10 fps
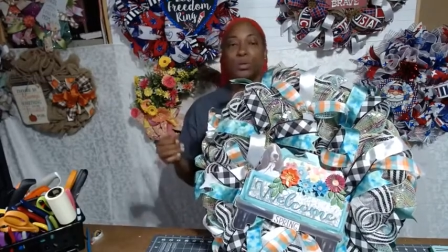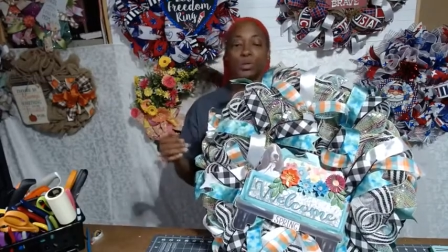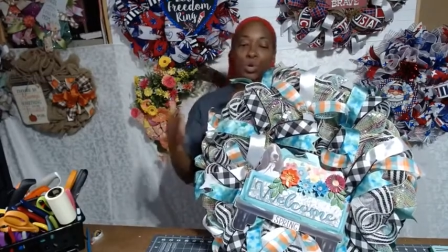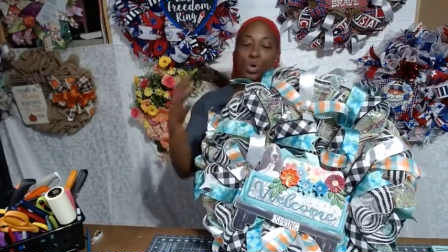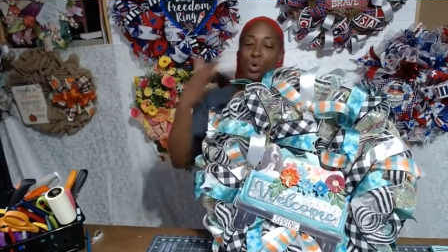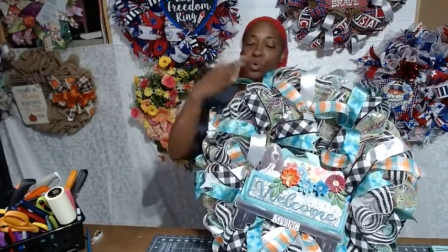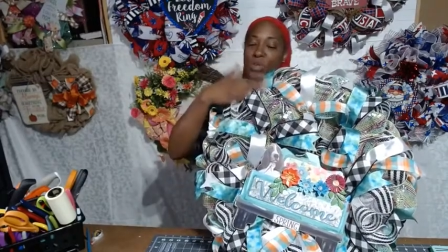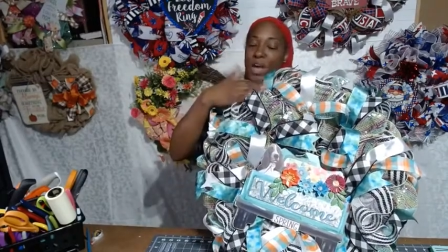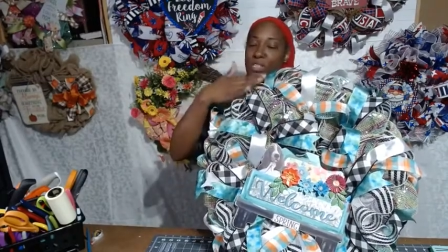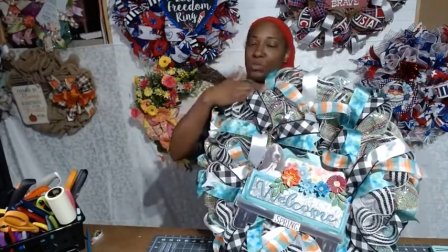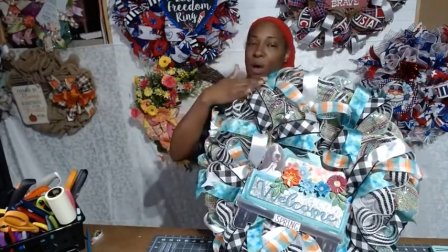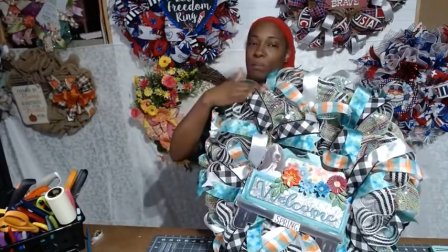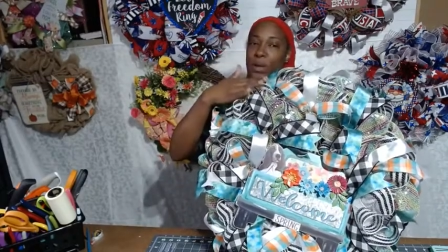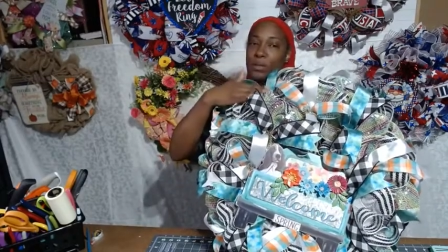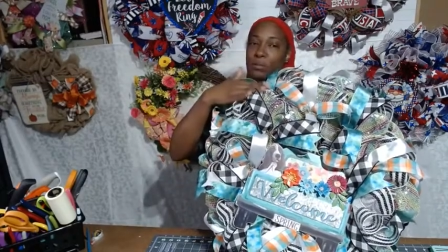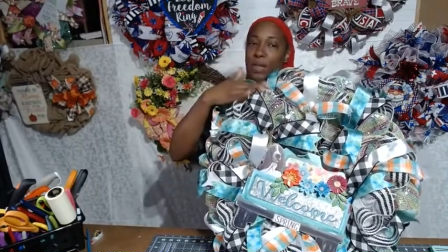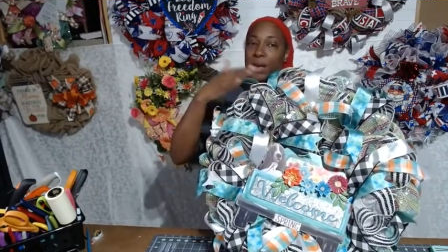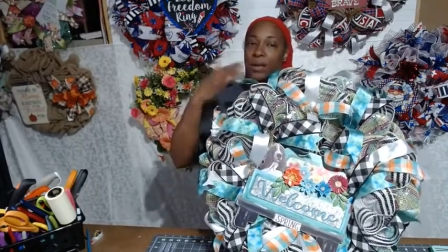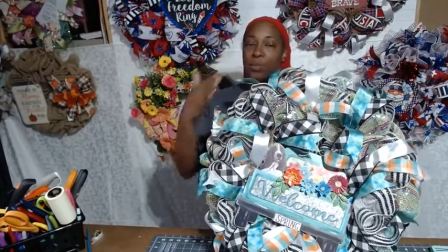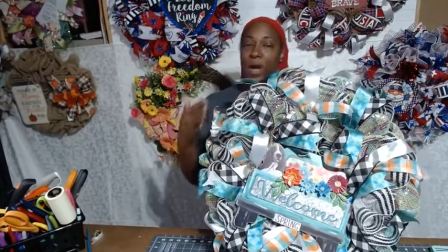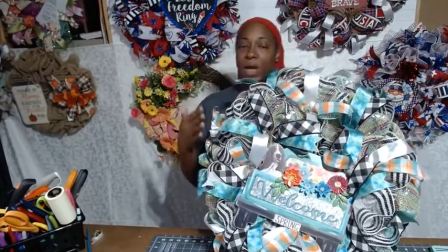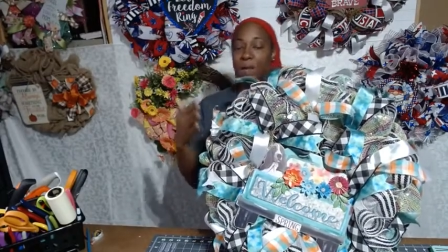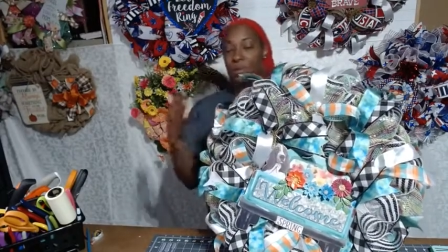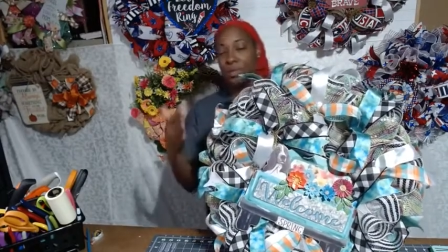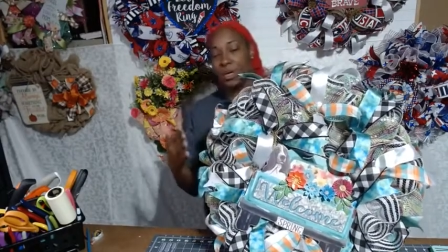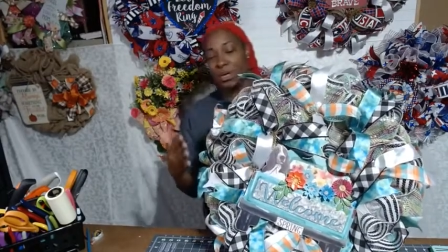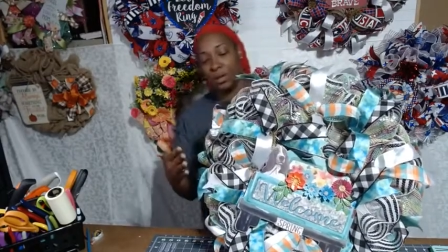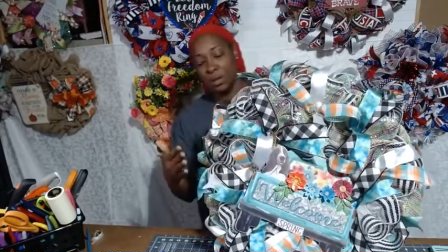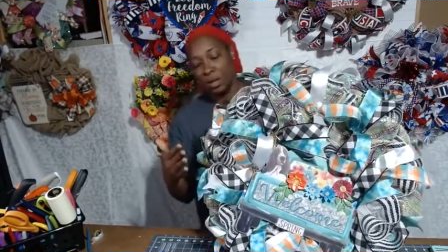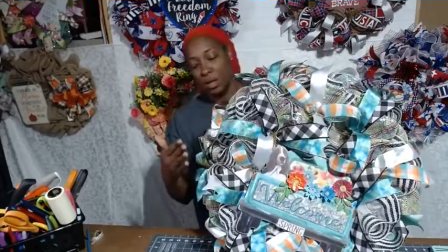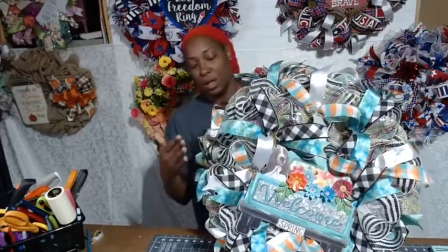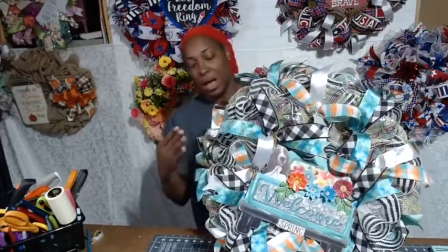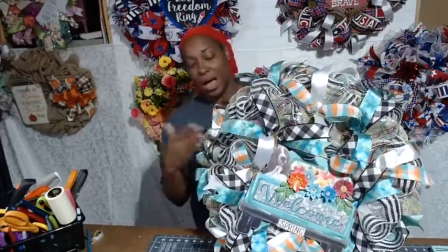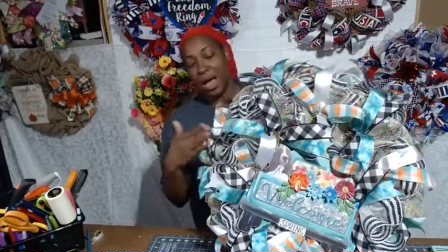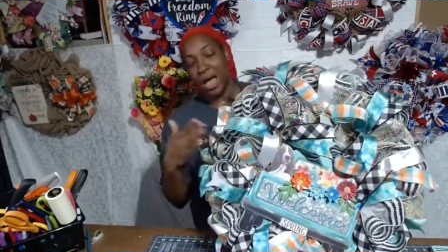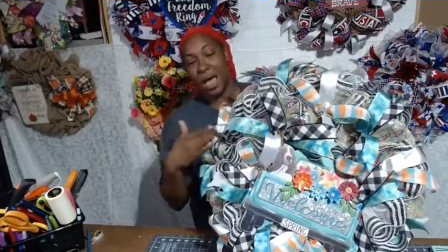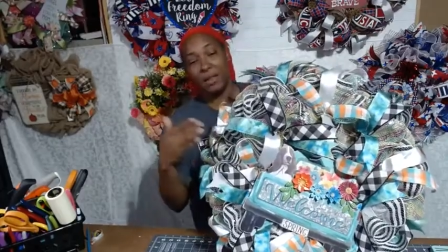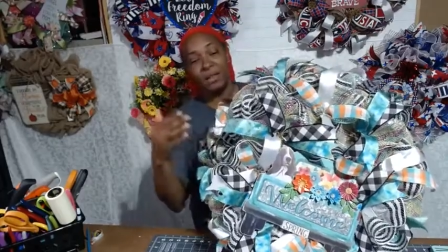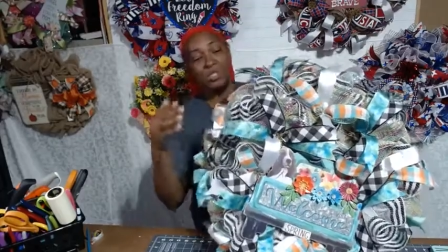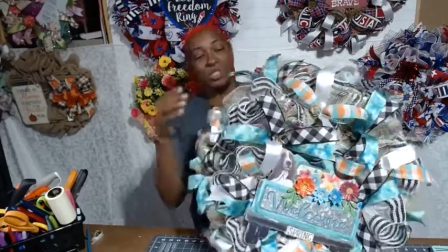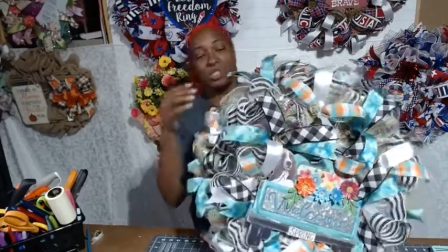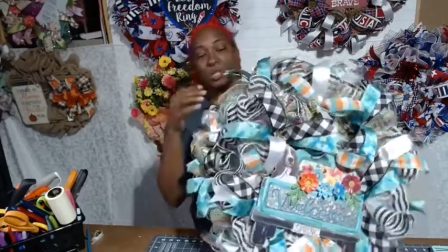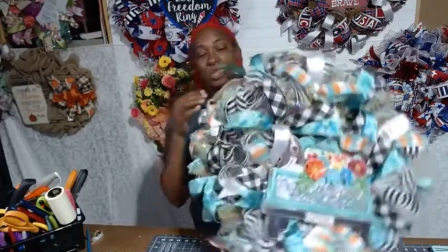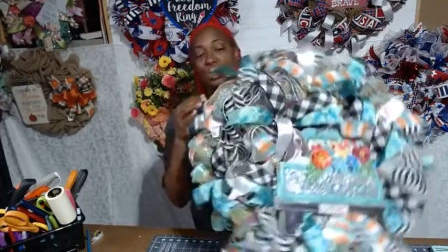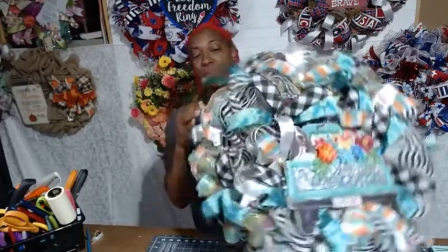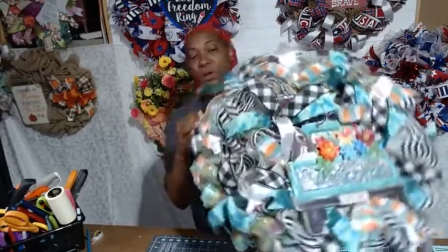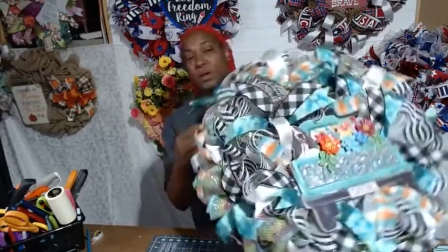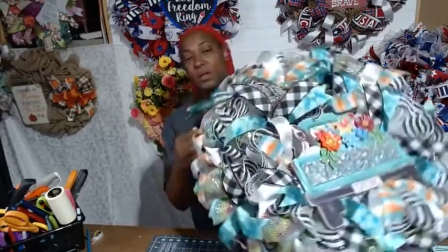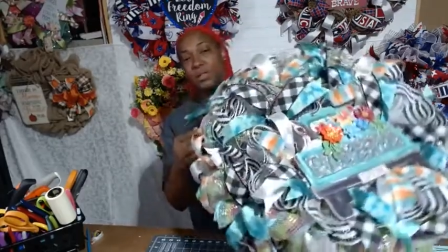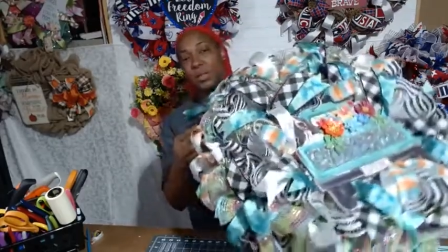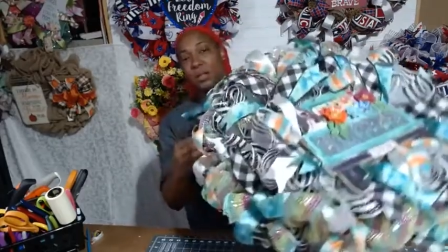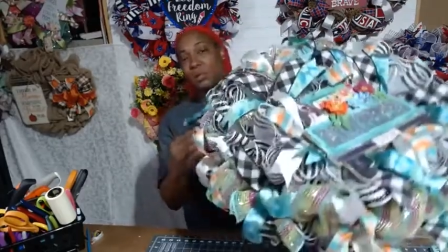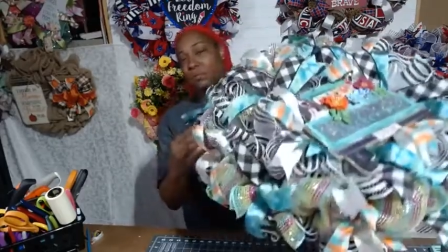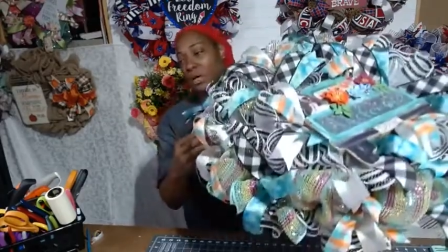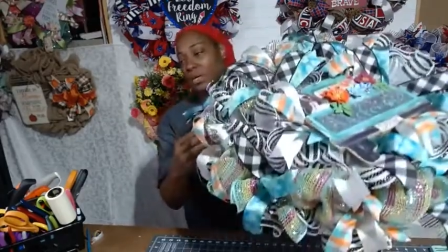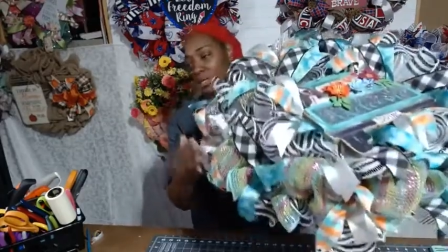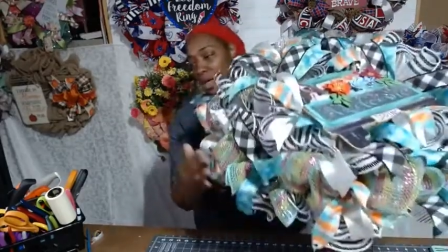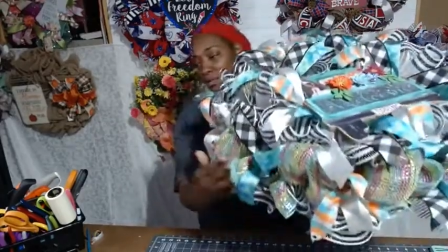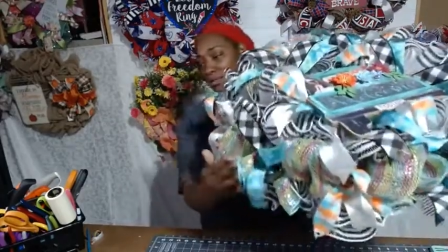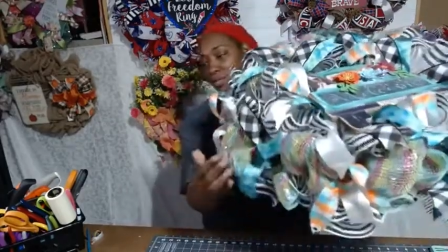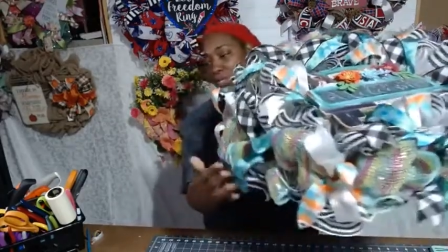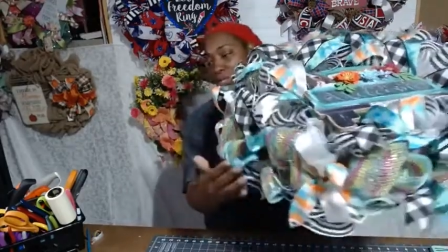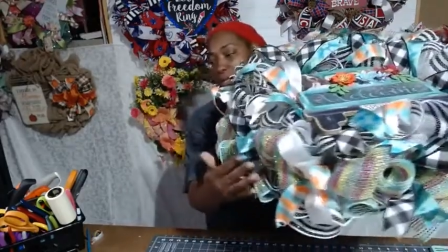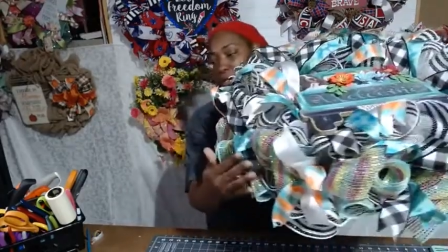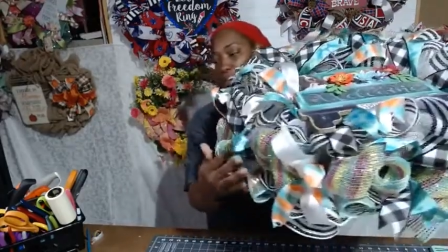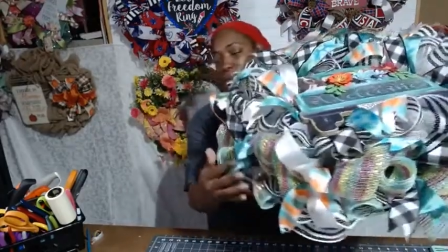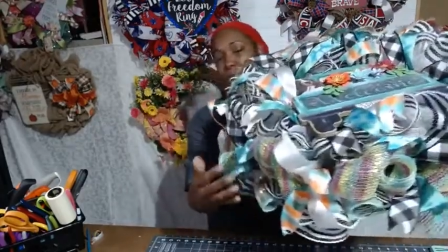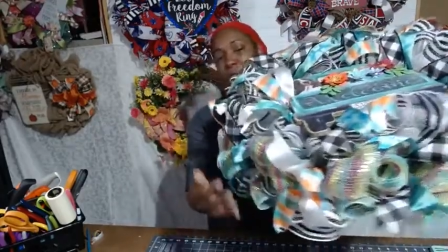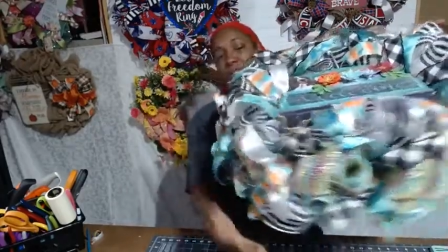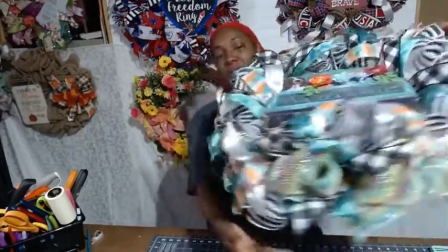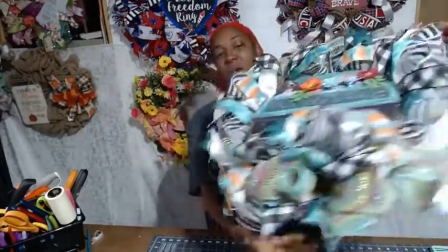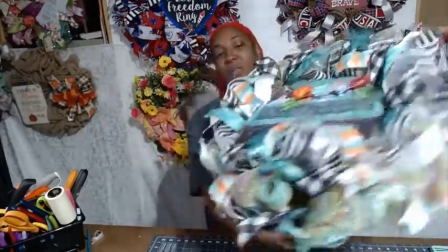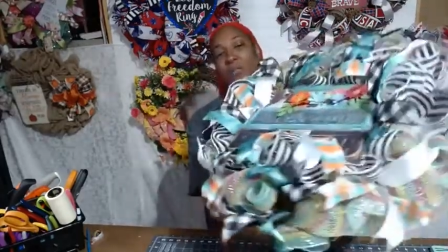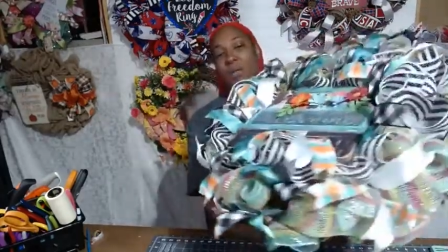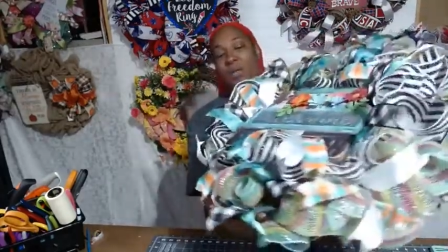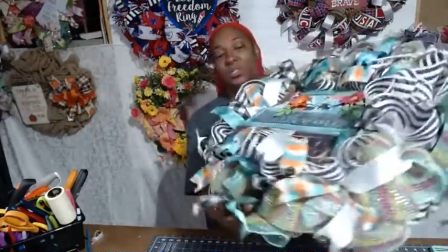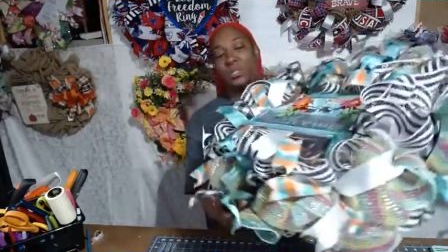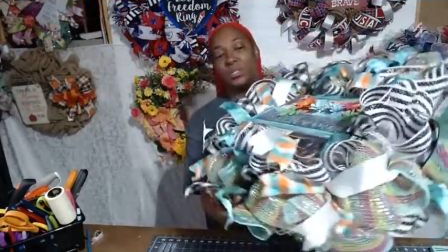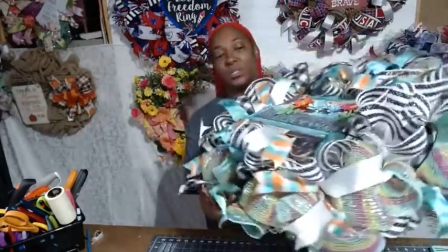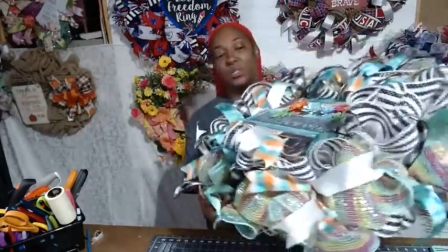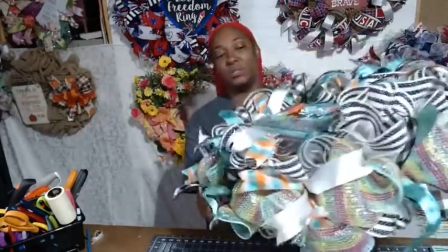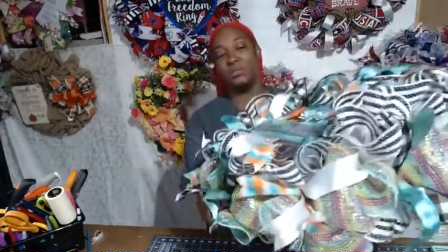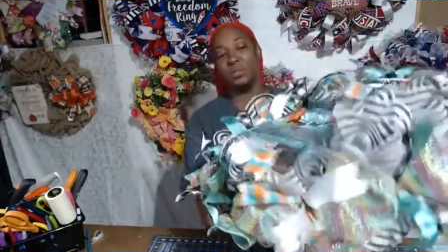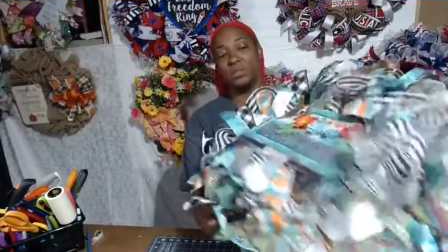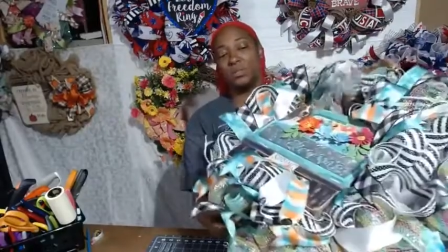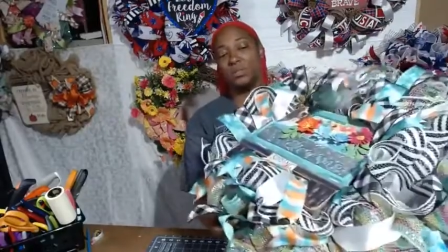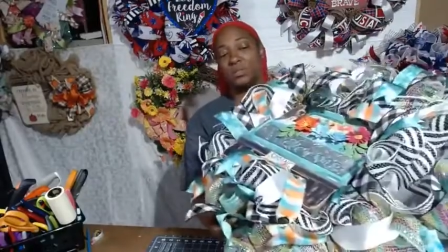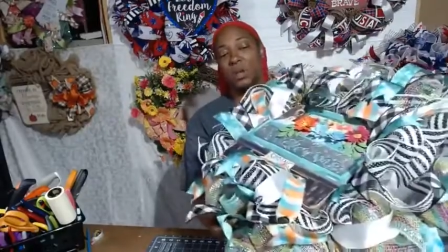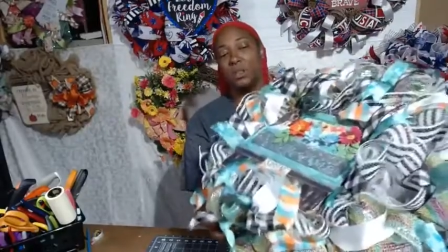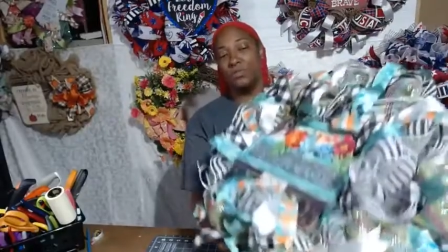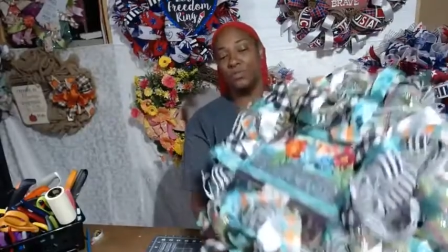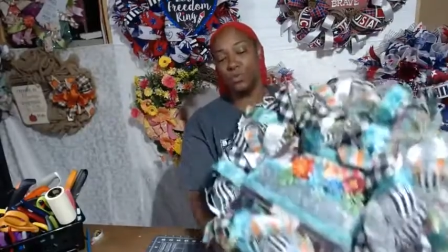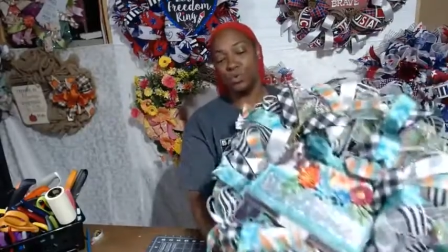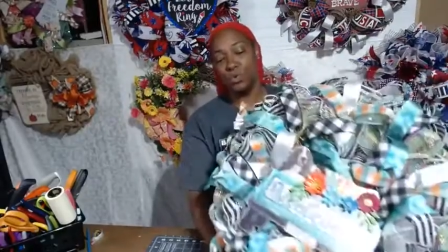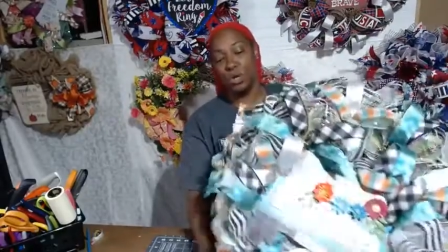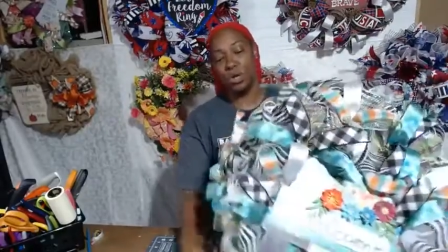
So that's why I picked the black and white. But then I had just a little bit of this color mesh left. Just a little bit of this color mesh. This colorful,